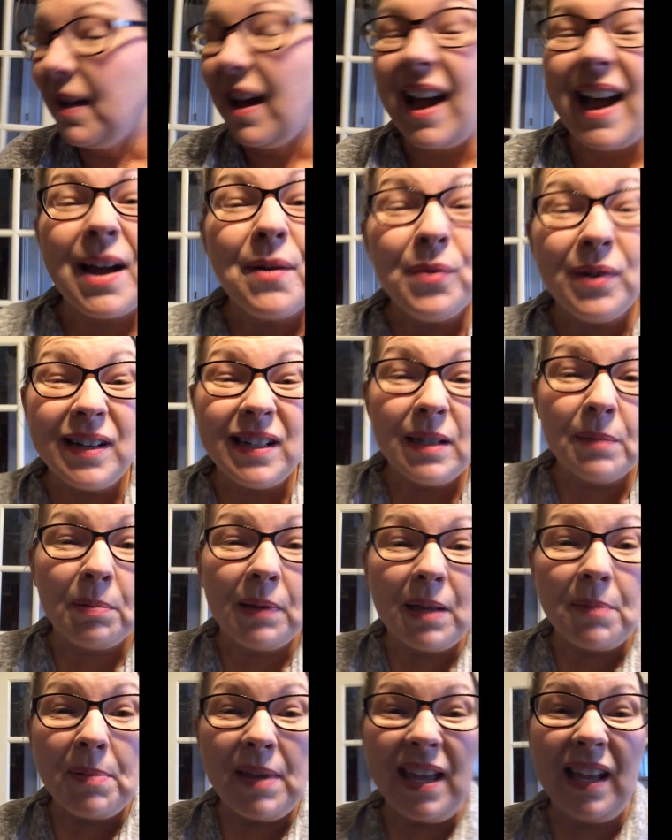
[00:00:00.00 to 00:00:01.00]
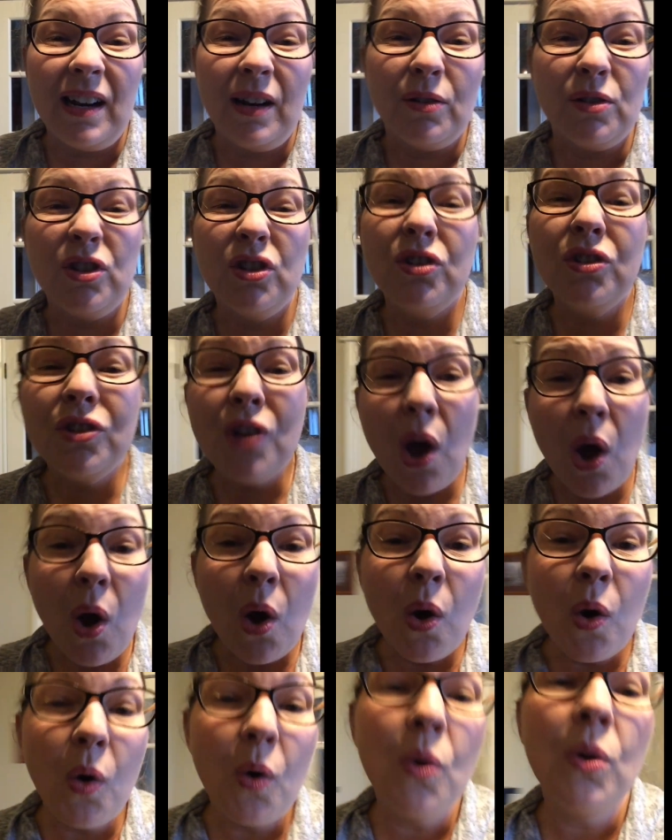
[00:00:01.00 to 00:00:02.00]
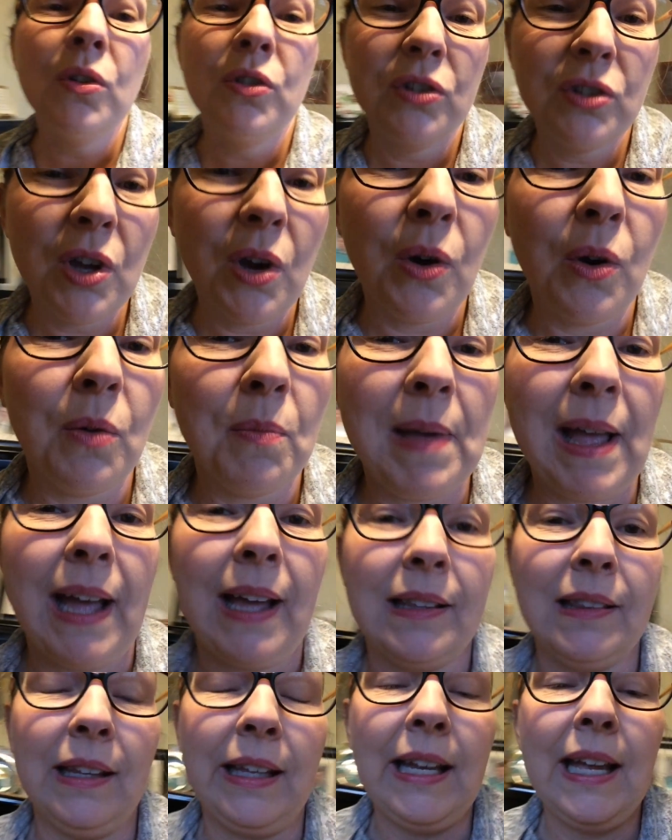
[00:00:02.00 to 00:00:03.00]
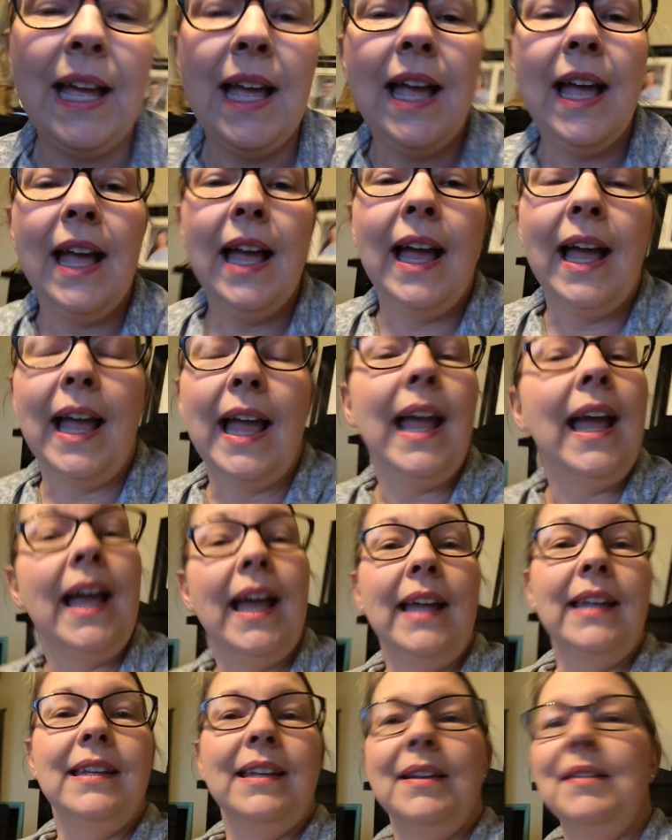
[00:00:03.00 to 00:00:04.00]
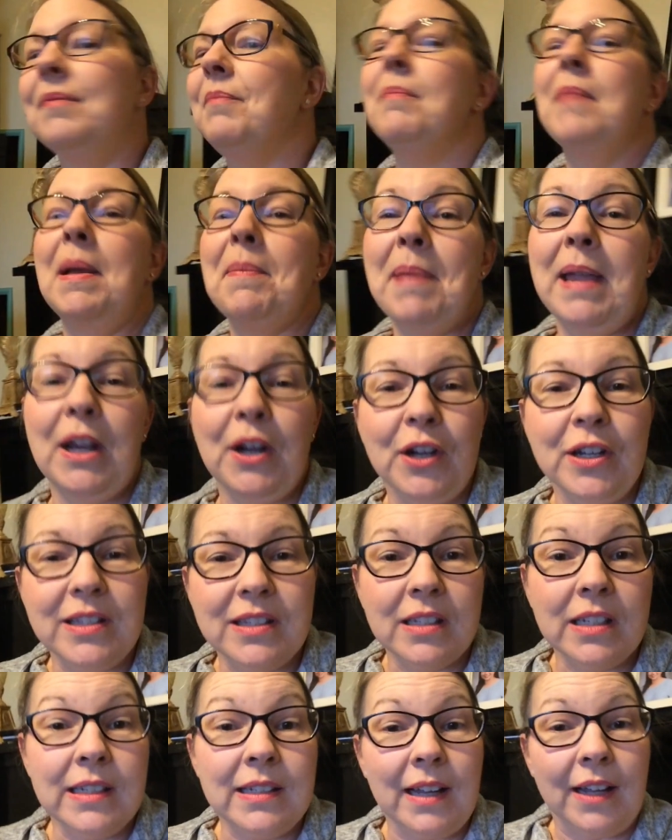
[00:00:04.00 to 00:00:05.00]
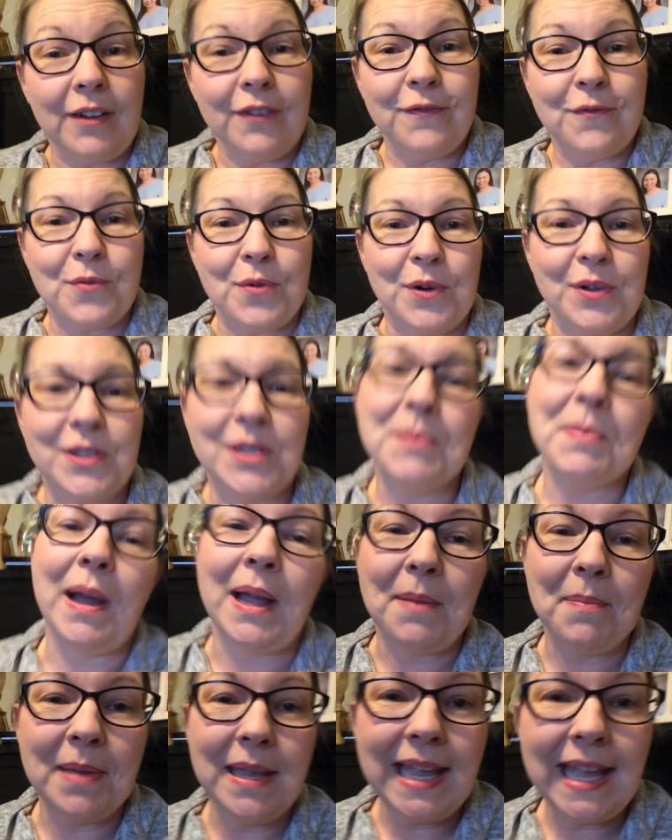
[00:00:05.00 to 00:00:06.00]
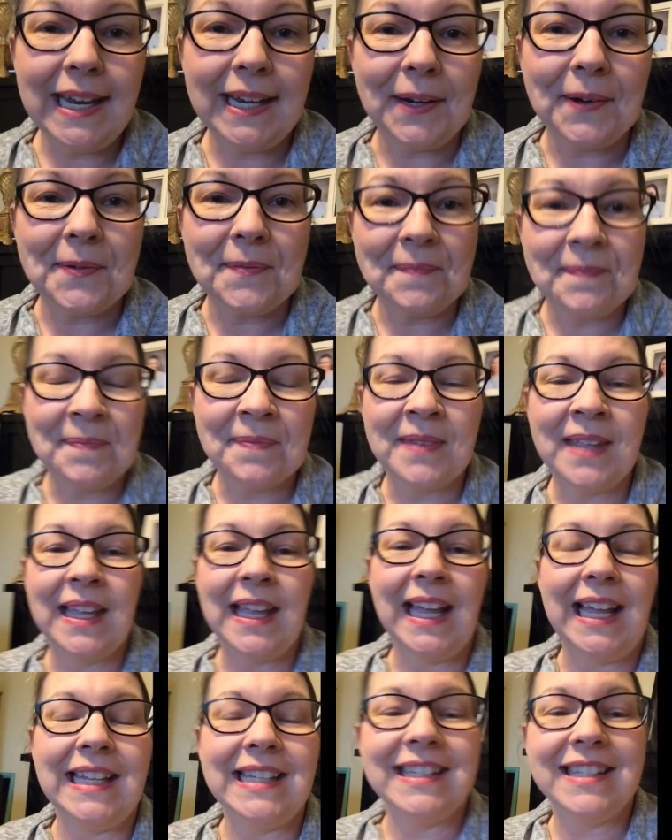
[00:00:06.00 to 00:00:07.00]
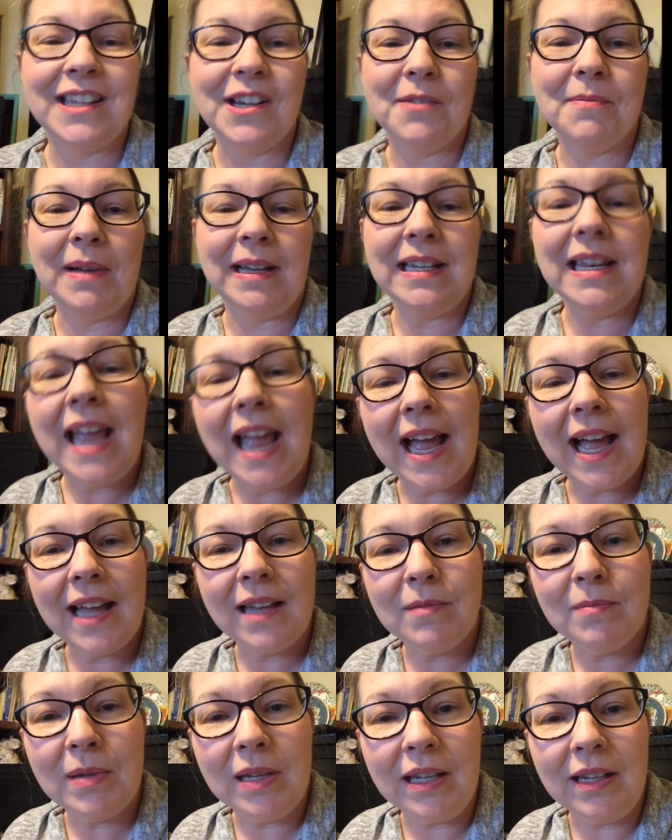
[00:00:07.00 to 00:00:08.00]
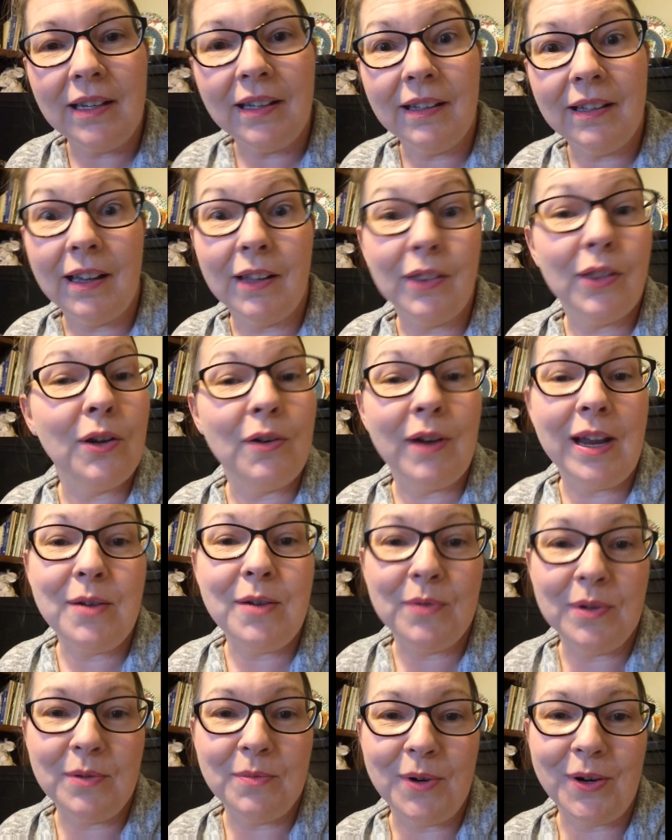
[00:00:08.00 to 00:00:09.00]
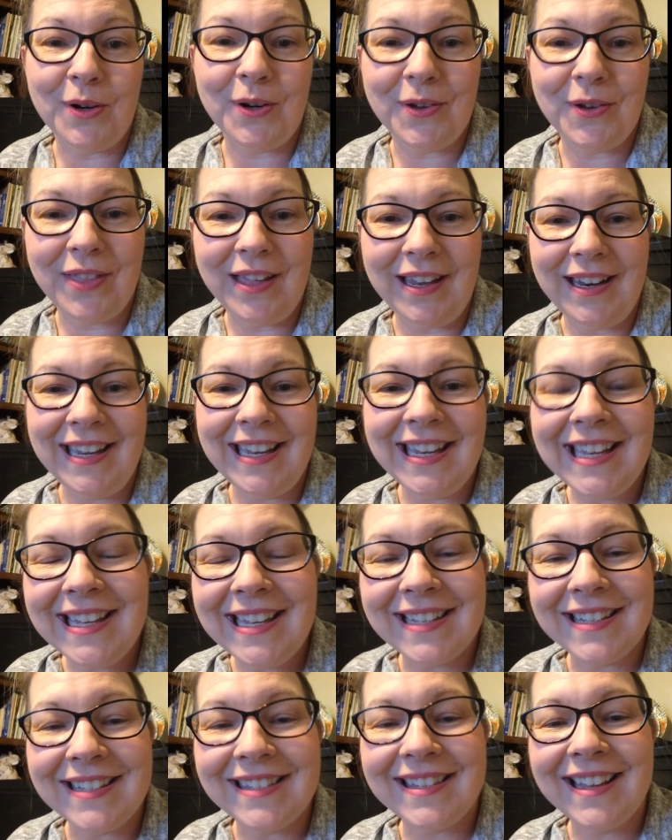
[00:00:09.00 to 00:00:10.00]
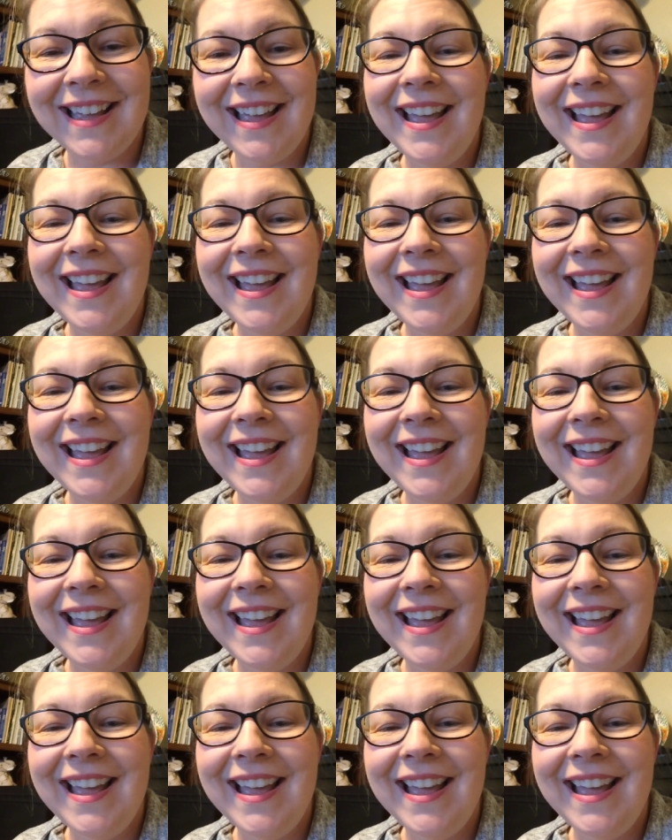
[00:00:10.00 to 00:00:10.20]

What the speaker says: I wanted to play piano so badly. And my parents could not afford to buy a piano. And so my dad, being the great woodworker that he is,